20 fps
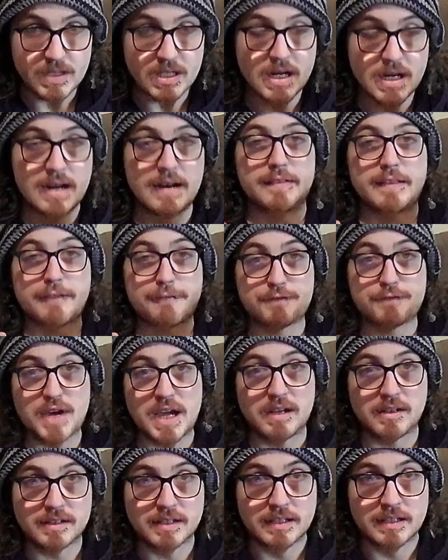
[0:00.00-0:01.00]
And if they
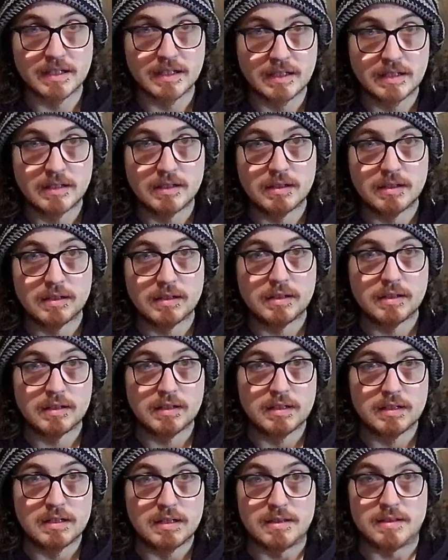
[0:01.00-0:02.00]
failed,
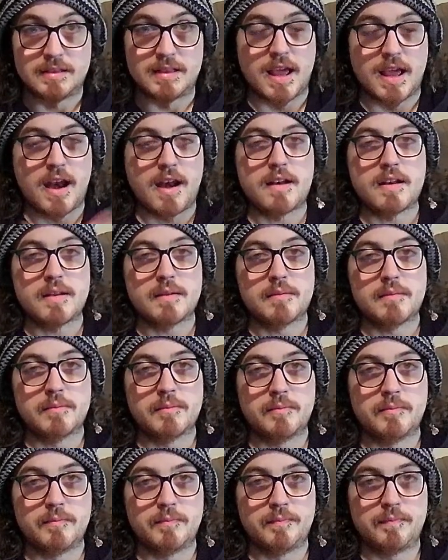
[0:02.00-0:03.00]
then
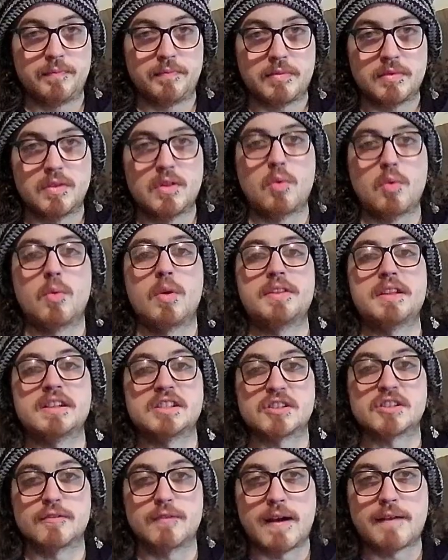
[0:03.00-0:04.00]
the one that
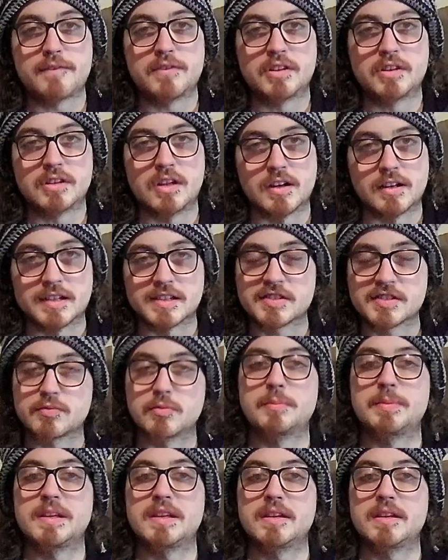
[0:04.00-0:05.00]
survived the longest
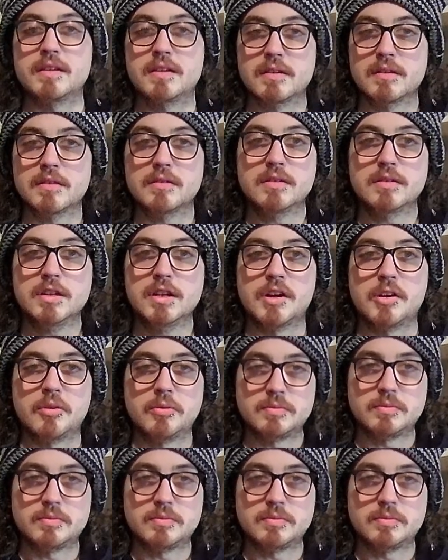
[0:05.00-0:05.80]
would be, the